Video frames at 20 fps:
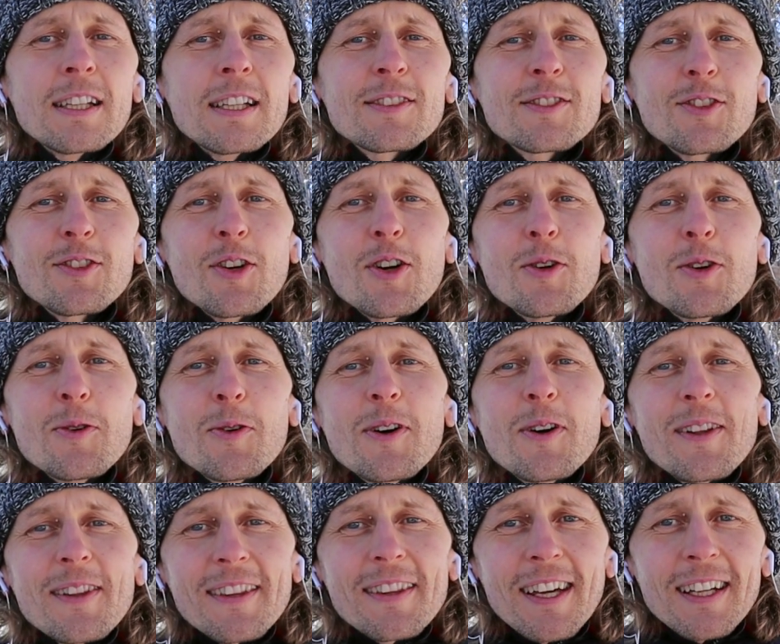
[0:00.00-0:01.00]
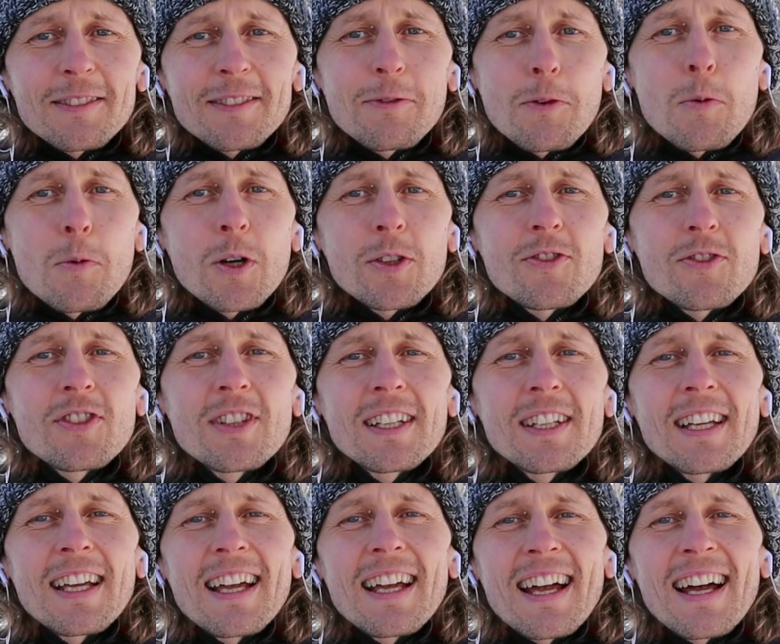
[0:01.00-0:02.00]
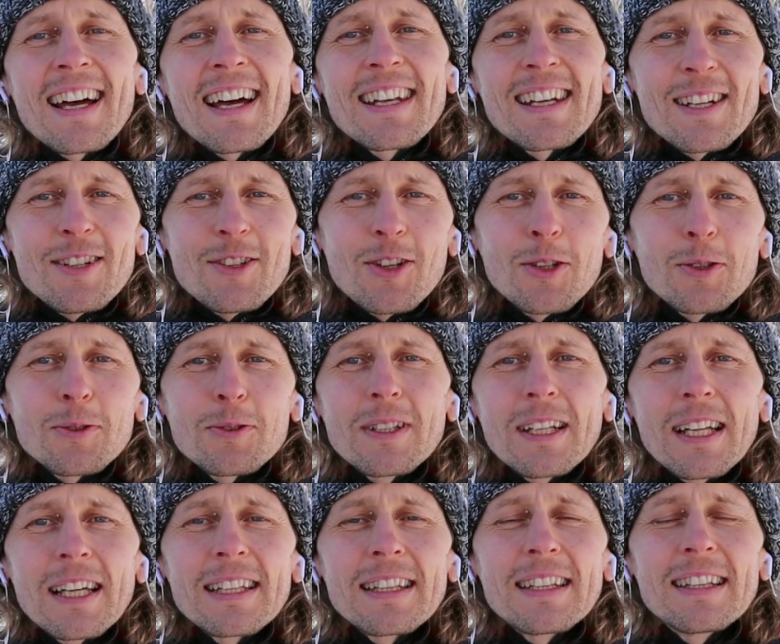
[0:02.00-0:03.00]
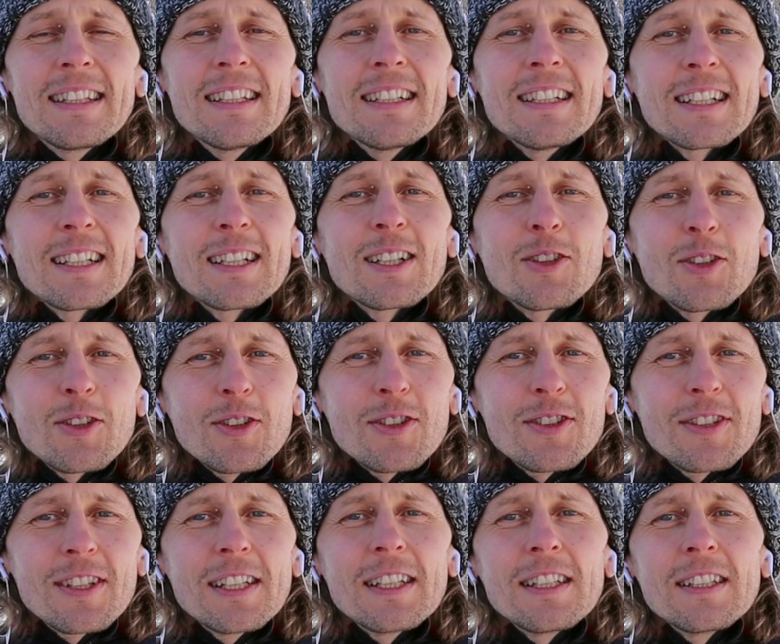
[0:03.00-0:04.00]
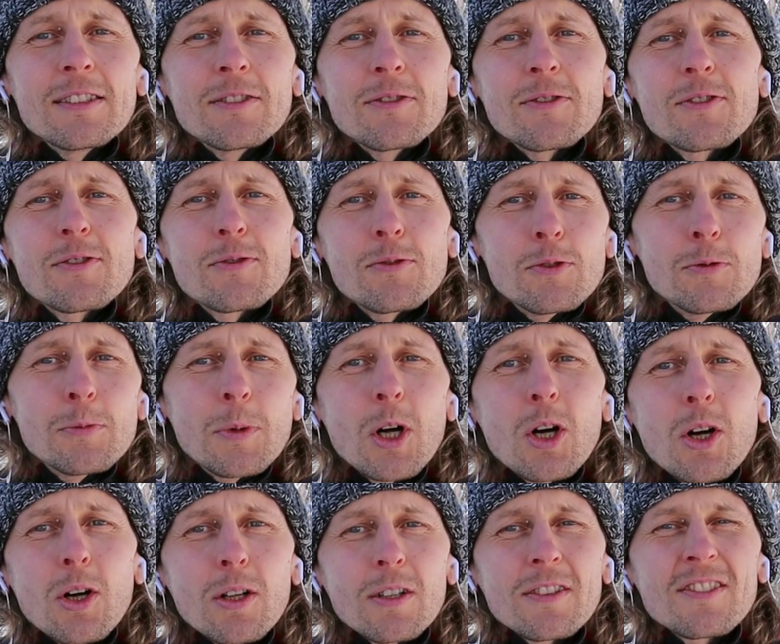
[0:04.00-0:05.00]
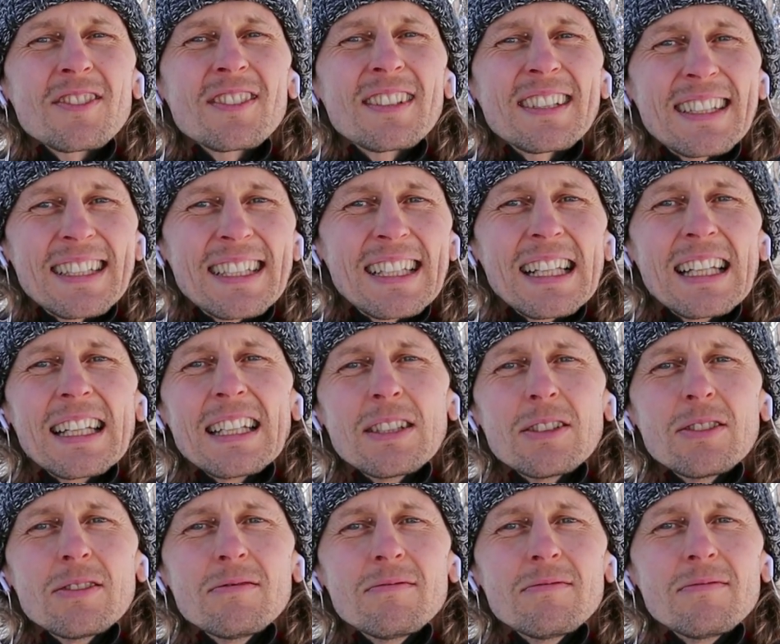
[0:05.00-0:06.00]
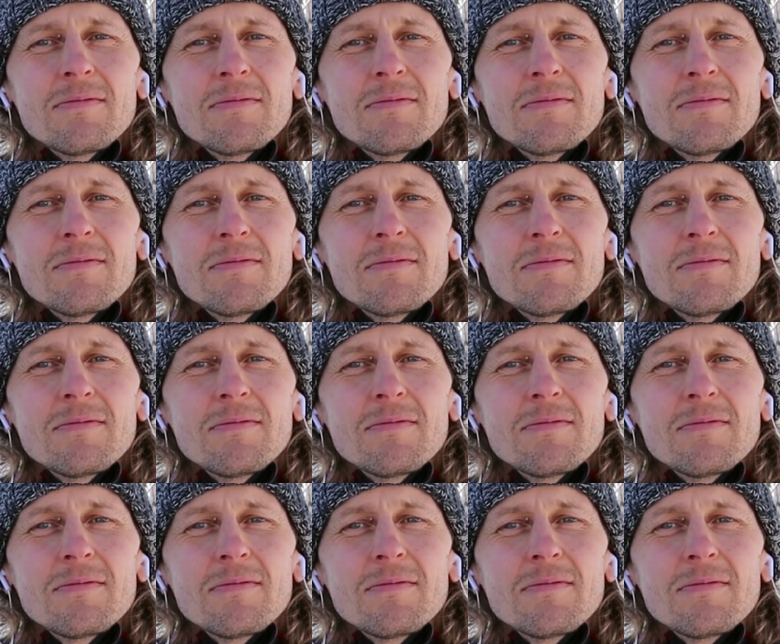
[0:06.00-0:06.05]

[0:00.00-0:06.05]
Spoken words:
So thanks for watching, and don't let the continuing Zoom calls kill you.